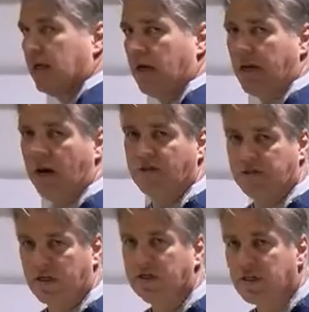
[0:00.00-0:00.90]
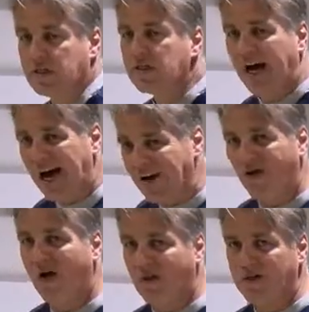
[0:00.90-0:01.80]
Now, this is a
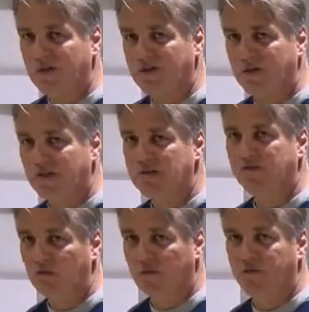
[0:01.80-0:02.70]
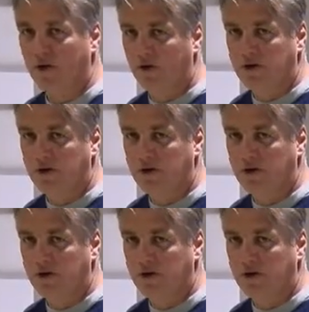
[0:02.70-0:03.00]
hydraulic system. It's fluid filled and it's